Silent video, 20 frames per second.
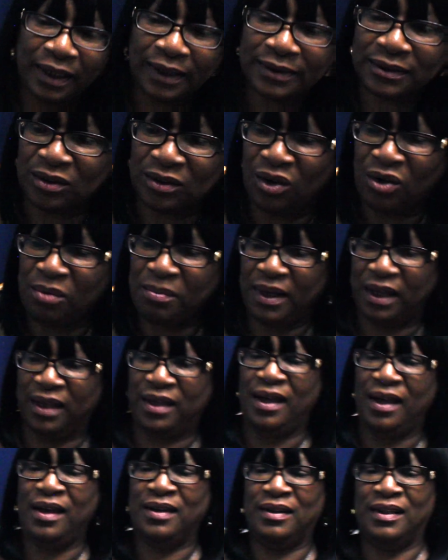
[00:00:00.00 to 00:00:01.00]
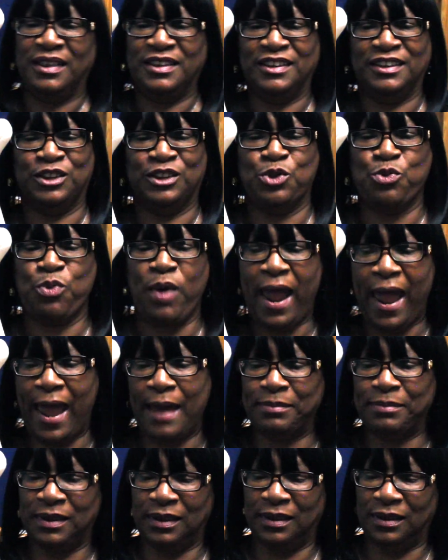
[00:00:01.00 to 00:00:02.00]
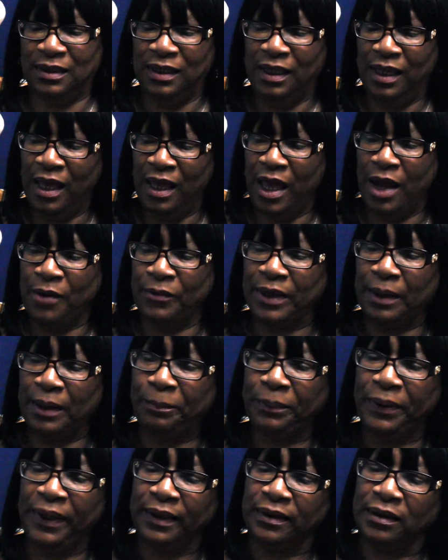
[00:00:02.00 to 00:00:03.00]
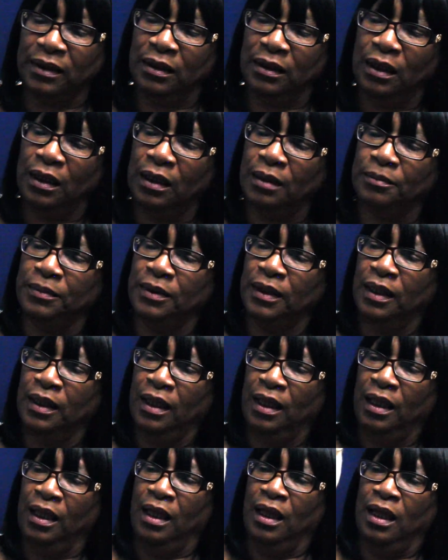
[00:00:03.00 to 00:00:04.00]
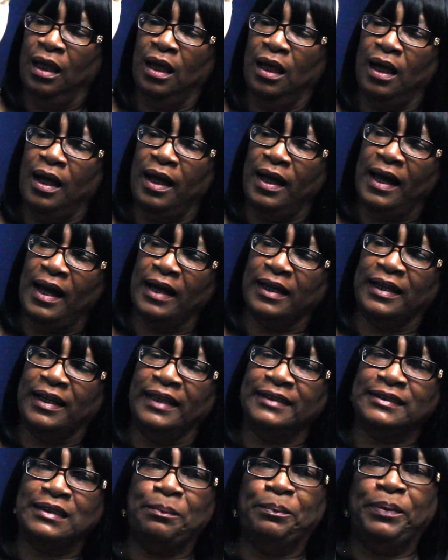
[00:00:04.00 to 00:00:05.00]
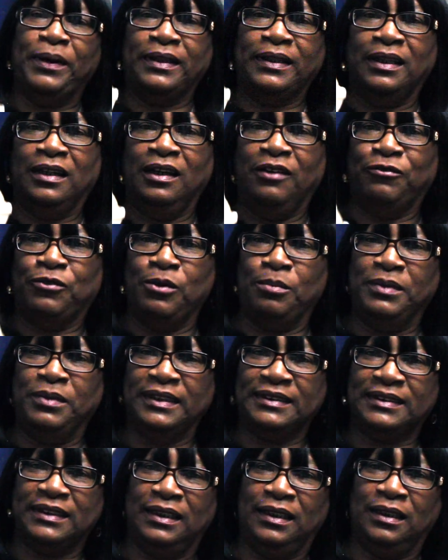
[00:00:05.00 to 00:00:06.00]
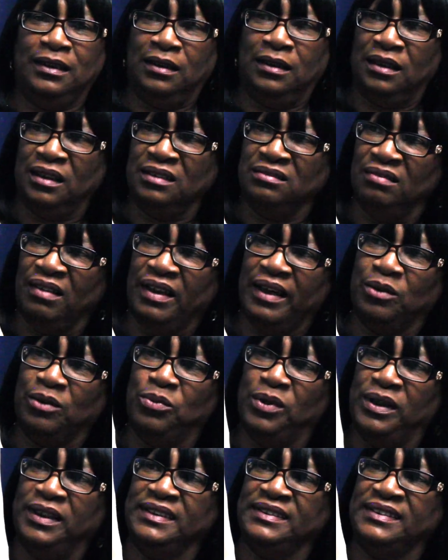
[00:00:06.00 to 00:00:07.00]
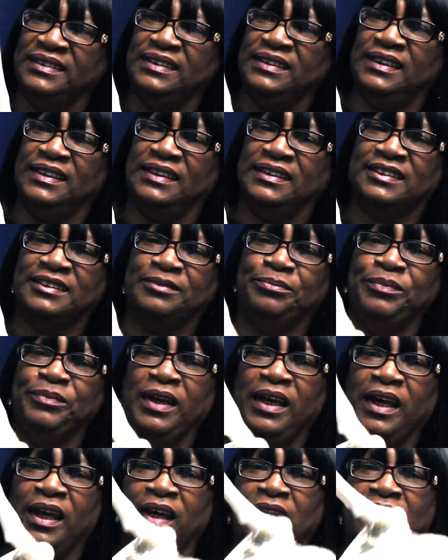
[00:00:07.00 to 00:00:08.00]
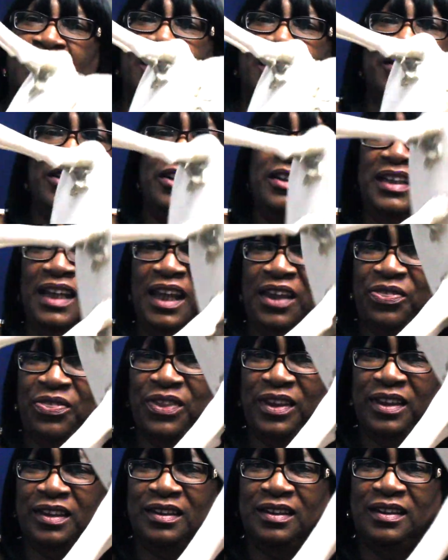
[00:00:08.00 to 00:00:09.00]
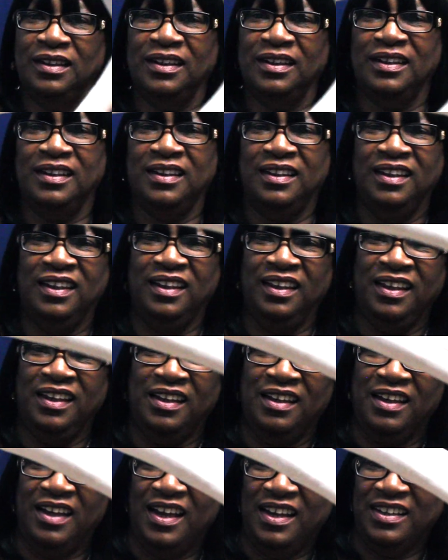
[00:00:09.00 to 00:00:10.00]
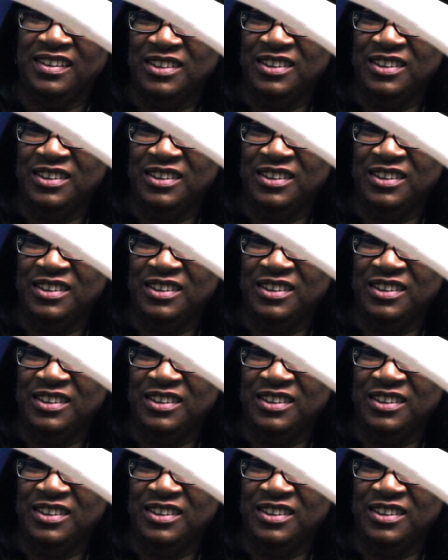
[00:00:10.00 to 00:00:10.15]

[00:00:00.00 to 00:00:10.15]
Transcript: at it, I said, oh my God, and I just grabbed it. And when I picked it up, I guess I picked it up from this end, and I'm like, what is this? And underneath it, I